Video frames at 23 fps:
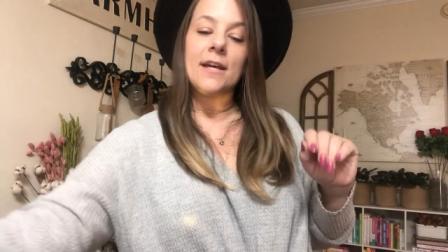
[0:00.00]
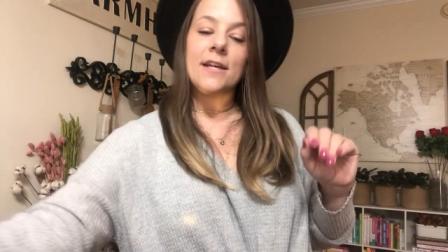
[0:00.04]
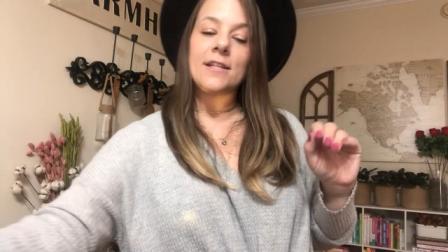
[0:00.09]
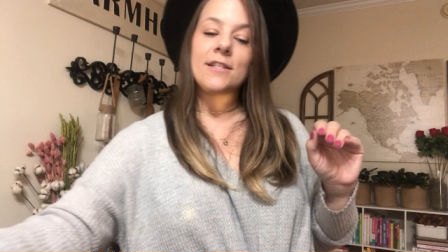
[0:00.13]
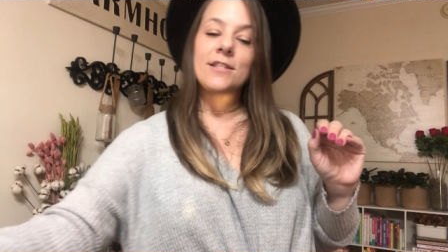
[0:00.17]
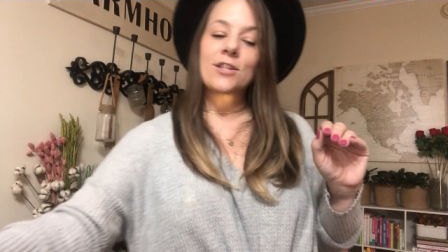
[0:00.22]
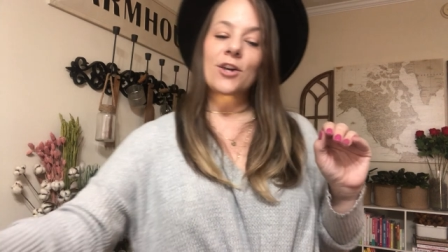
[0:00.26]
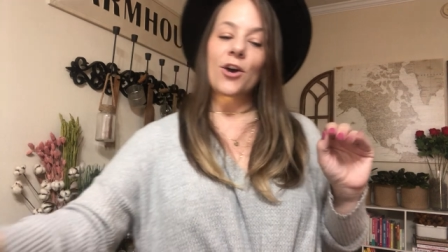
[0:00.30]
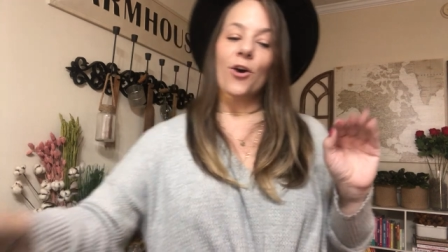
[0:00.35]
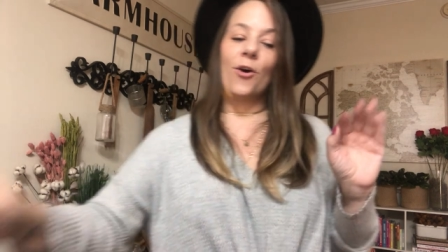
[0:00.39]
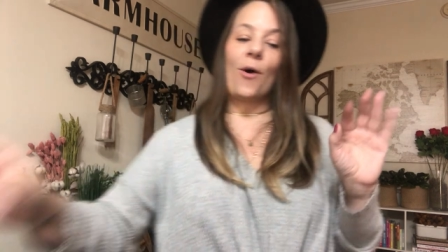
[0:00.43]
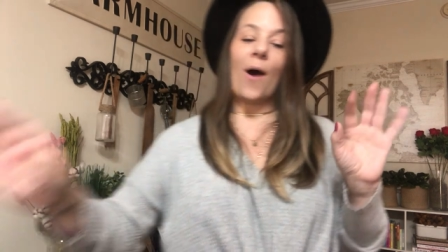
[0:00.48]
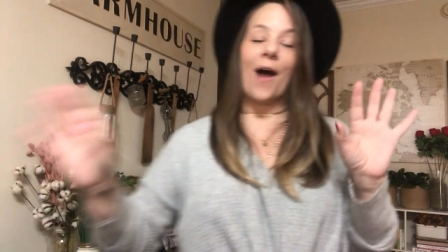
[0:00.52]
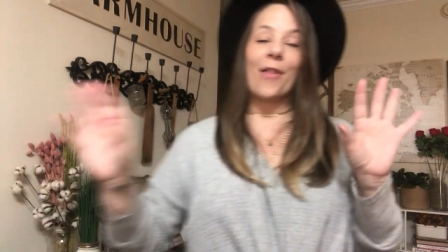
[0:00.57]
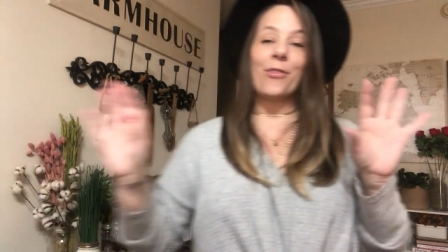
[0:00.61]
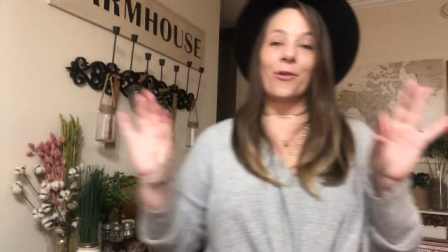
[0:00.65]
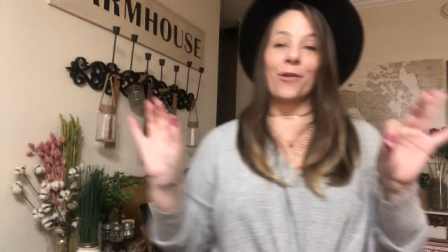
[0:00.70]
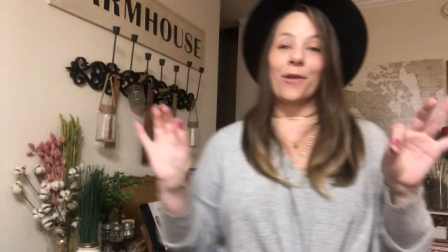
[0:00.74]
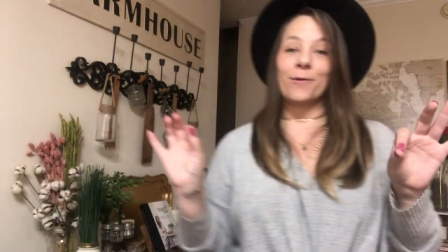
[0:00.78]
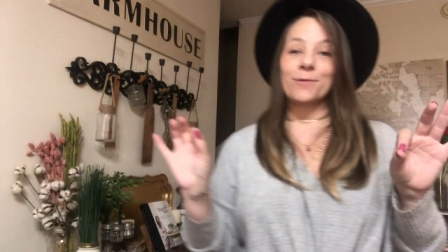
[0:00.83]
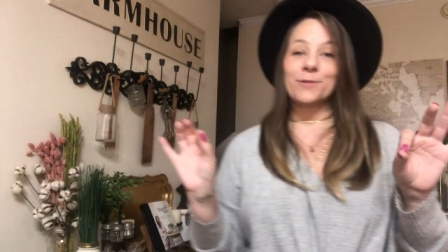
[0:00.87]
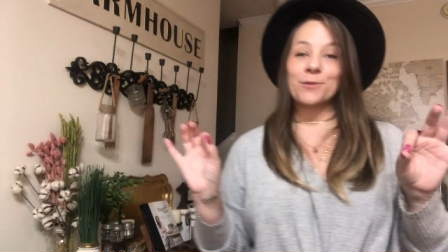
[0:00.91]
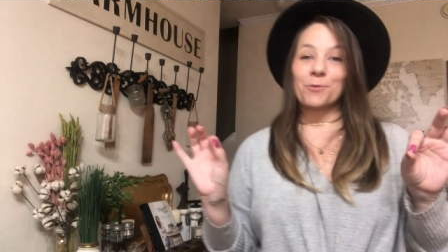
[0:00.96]
So I
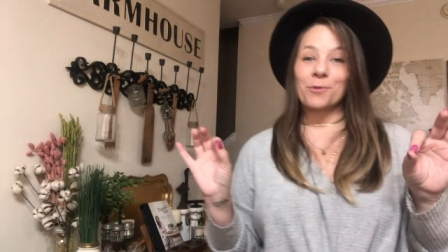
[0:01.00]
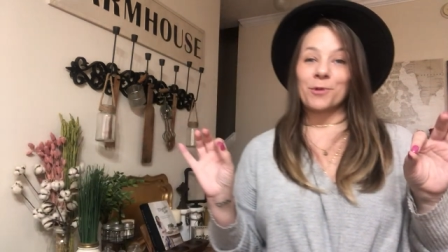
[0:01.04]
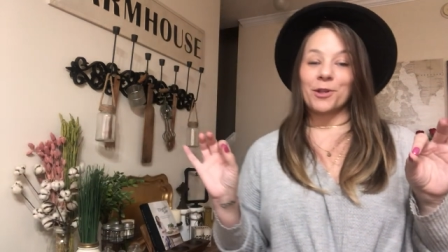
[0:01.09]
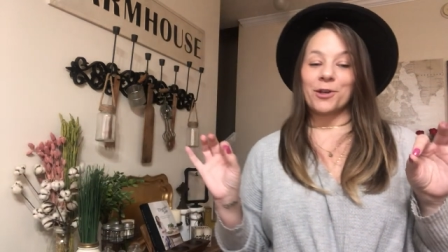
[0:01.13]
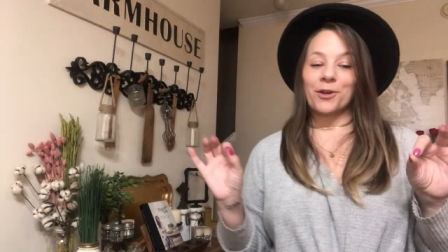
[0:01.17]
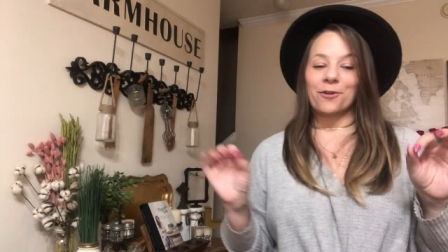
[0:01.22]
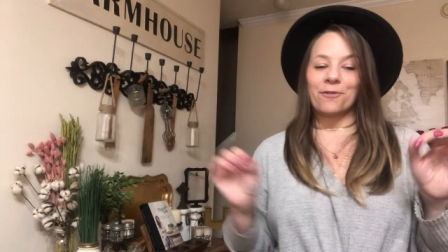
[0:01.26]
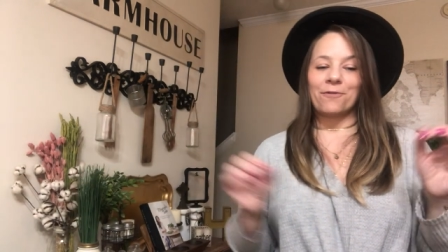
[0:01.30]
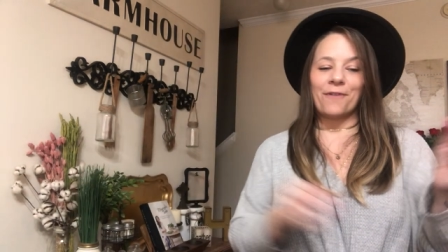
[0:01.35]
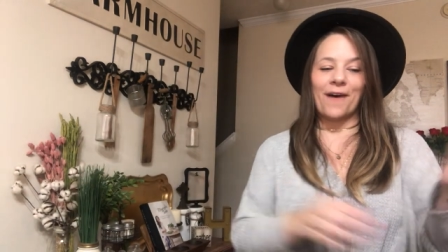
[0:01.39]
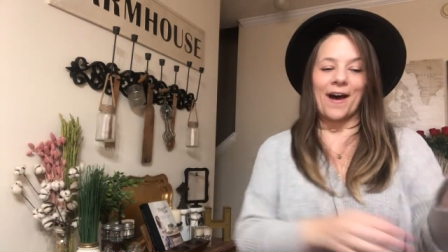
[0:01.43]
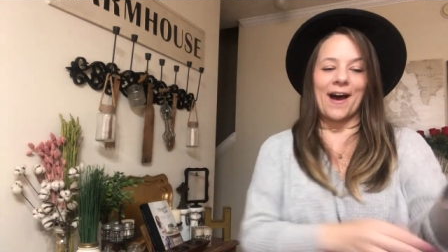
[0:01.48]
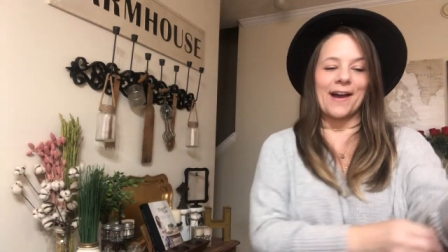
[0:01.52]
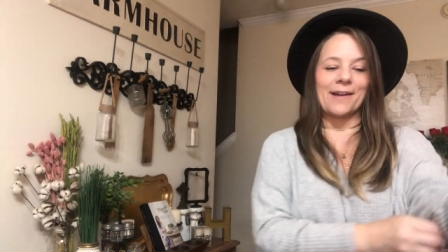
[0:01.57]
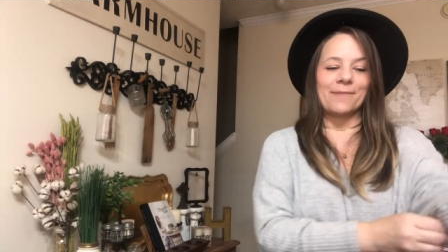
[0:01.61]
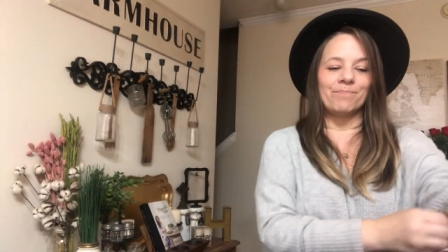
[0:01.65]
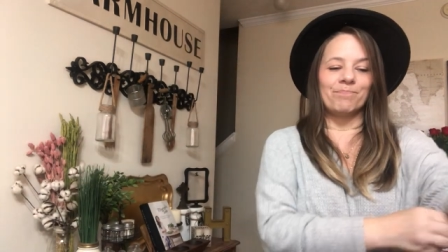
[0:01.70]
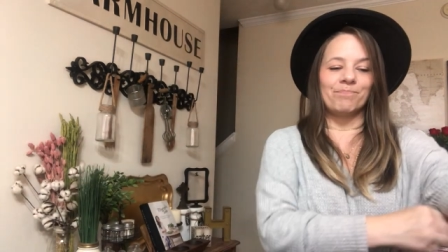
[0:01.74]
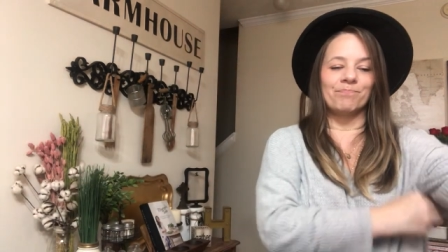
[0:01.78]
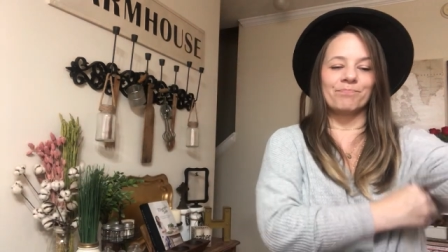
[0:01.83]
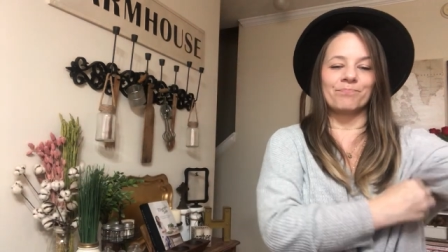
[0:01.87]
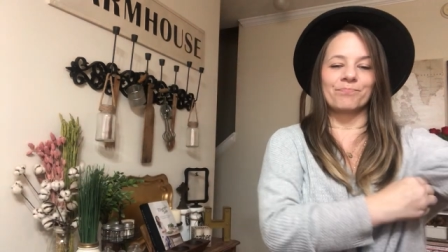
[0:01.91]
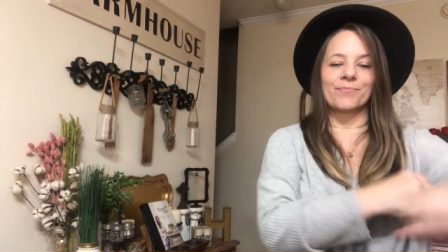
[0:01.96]
thought that was a really good
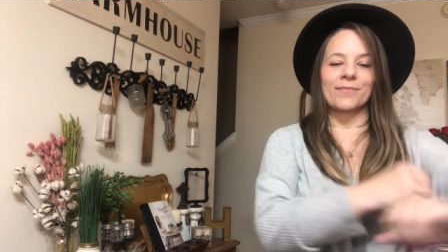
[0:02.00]
find.